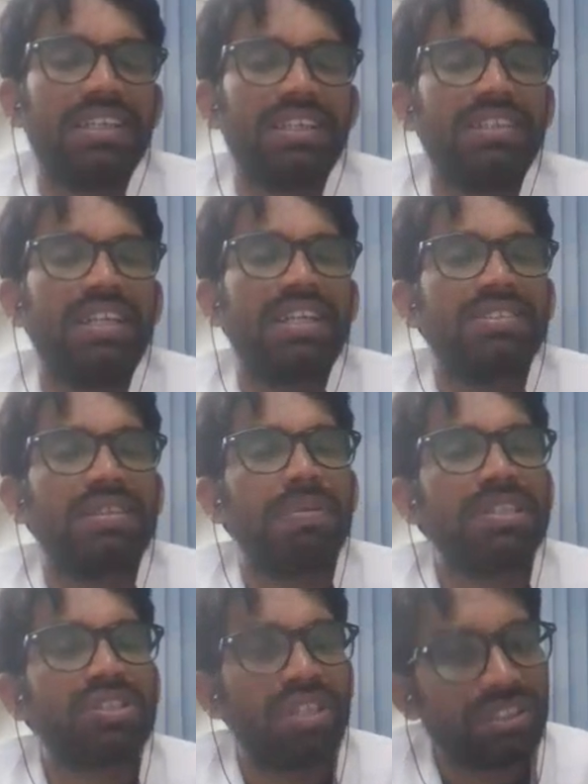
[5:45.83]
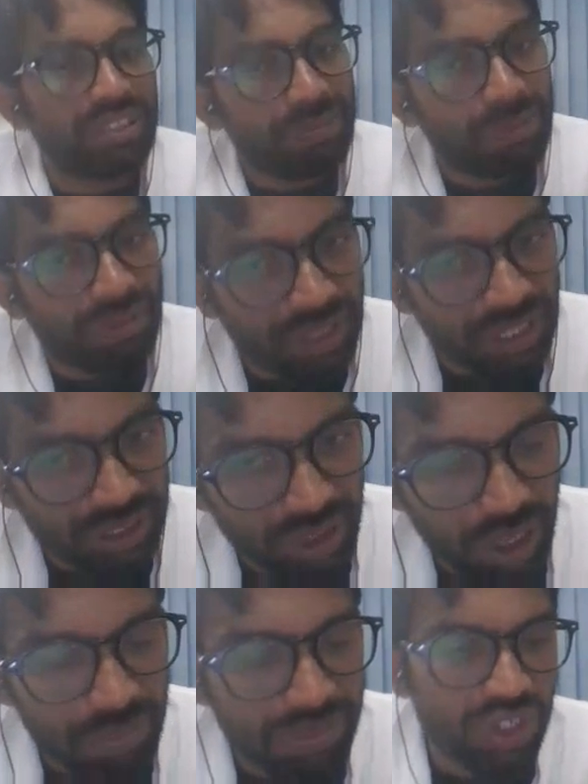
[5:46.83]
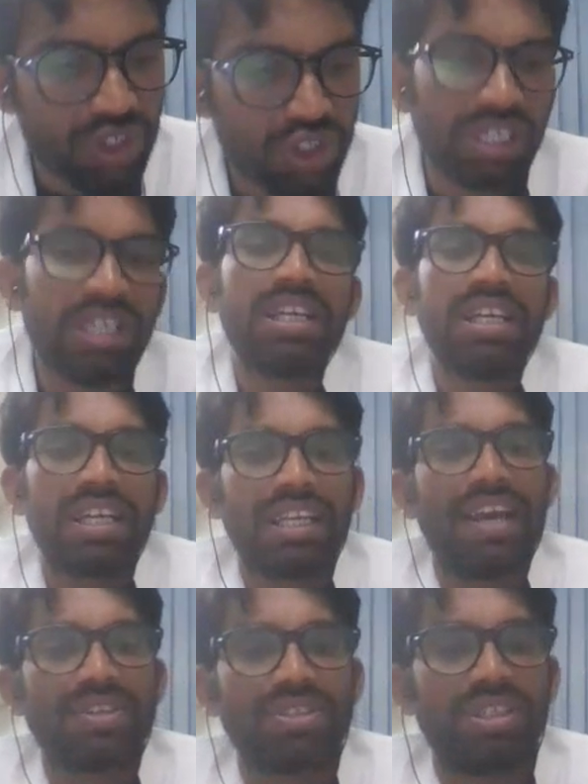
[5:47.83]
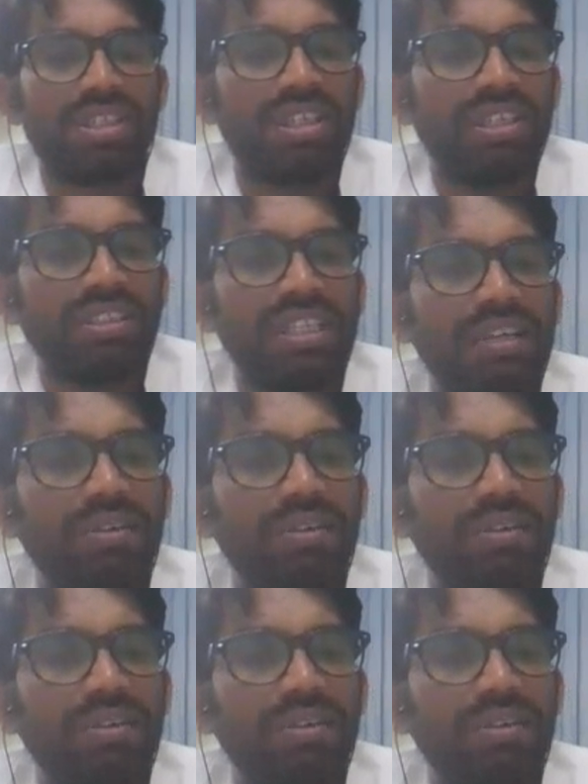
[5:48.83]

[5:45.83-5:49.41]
That is the best example for the combination reaction. Then we will